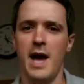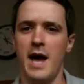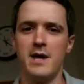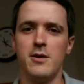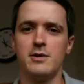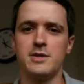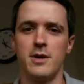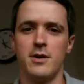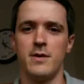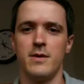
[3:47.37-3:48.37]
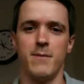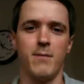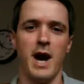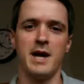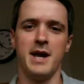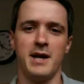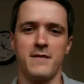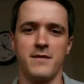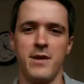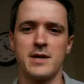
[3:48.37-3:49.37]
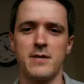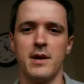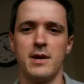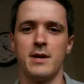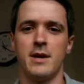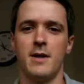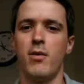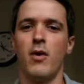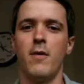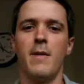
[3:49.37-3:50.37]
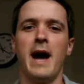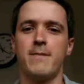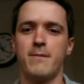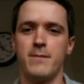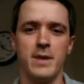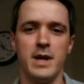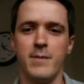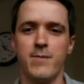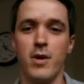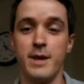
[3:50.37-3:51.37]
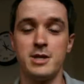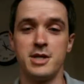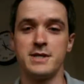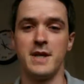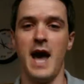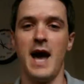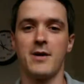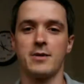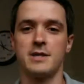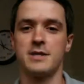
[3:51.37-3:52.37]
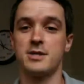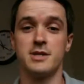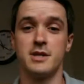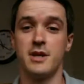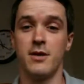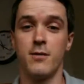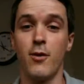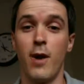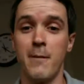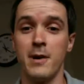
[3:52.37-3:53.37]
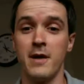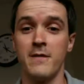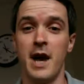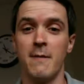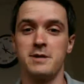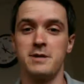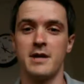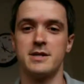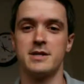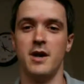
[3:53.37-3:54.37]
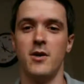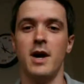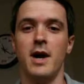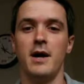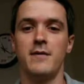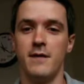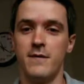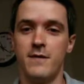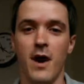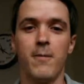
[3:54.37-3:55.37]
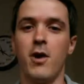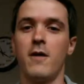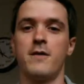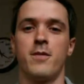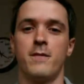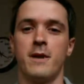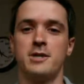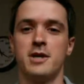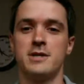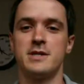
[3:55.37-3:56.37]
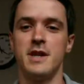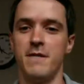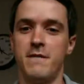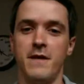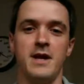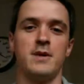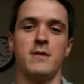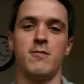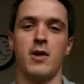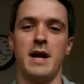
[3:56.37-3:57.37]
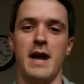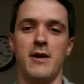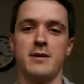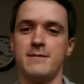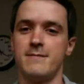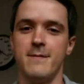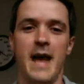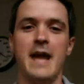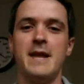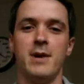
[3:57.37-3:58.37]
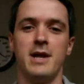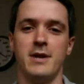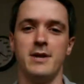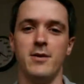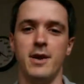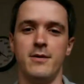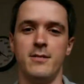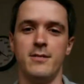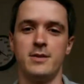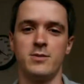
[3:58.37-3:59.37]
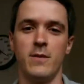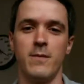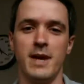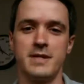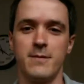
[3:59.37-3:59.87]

any user that can bind to Active Directory can pull back the permissions, the ACLs. It's just another property of an object. So to dump all the permissions and feed them into BloodHound, anybody can do it, which is what makes